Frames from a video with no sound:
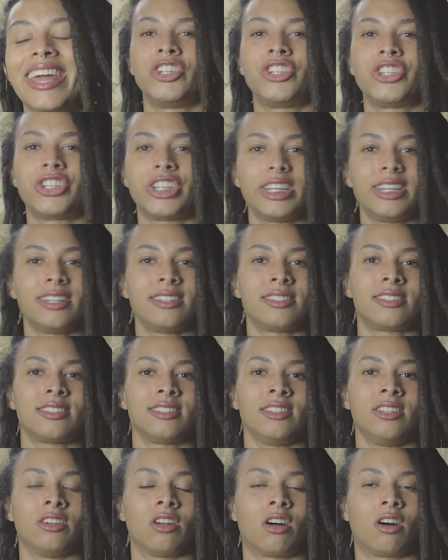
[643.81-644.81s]
she's,
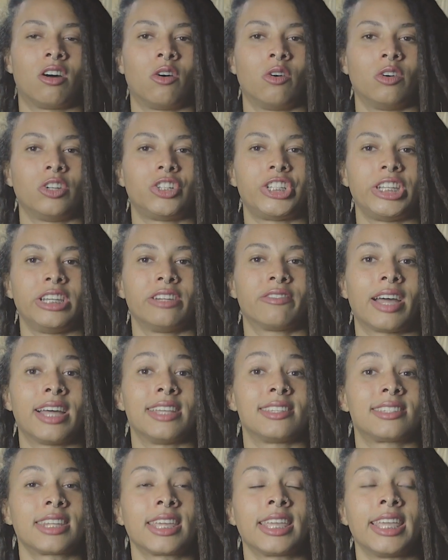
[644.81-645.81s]
you know, she
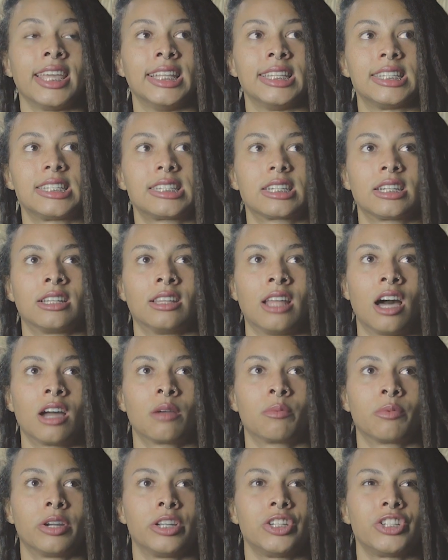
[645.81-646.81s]
advised against
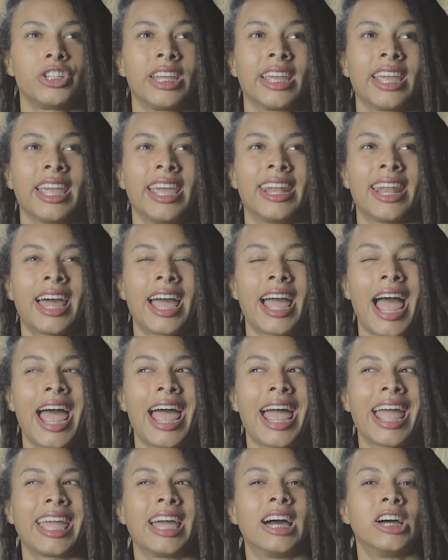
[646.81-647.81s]
lock brushing, and
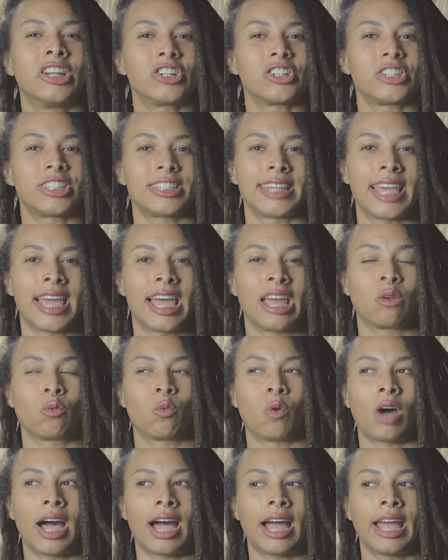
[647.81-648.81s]
I understand
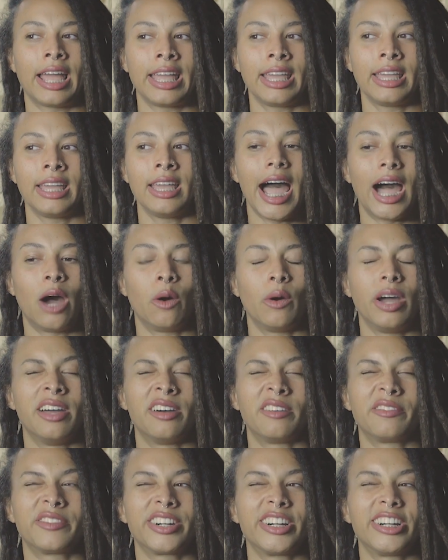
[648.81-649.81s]
why.
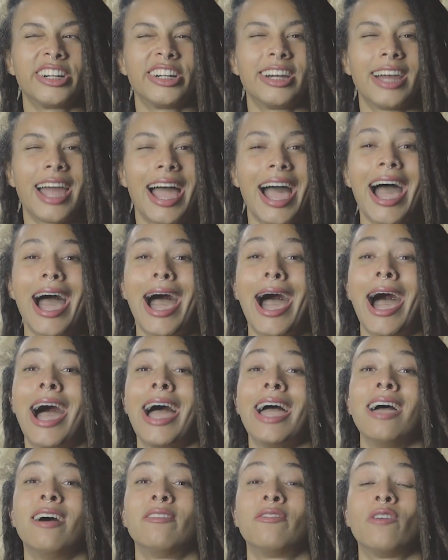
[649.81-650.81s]
However, I
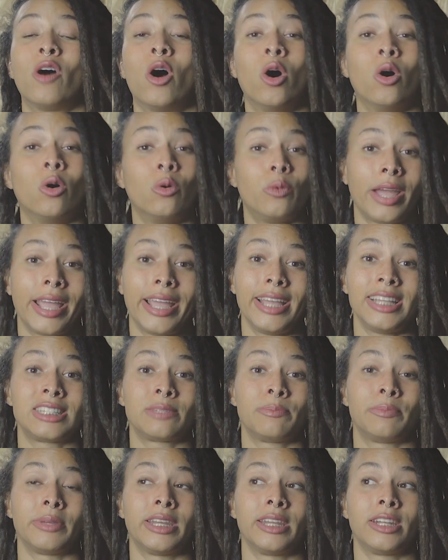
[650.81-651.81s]
have always
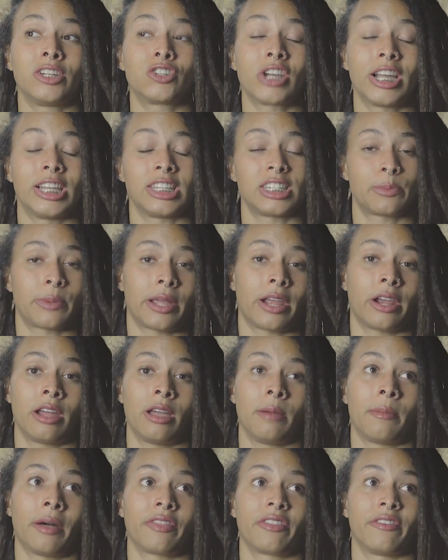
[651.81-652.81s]
been transparent
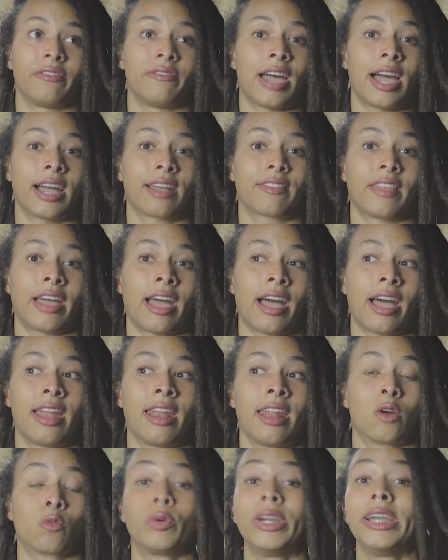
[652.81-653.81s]
about the fact that
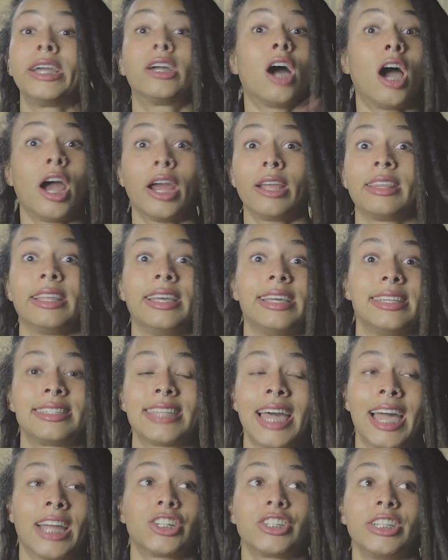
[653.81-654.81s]
regardless,
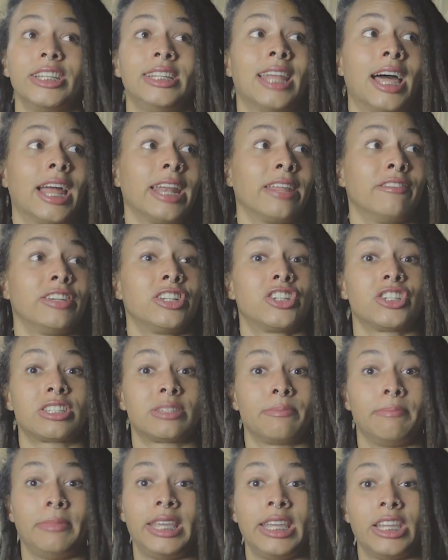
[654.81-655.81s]
actually not even just
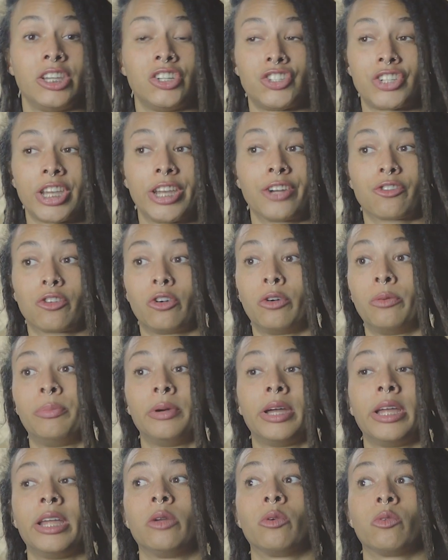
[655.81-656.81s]
me in general,
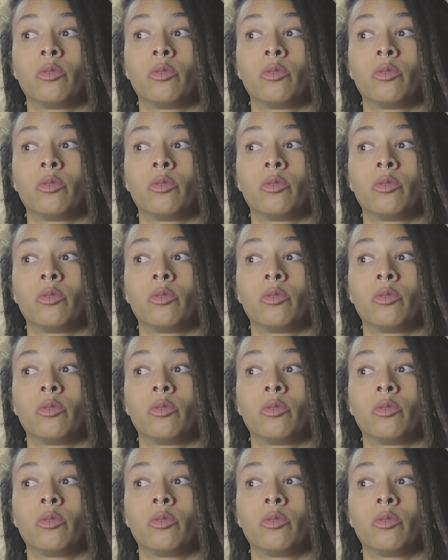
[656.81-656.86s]
but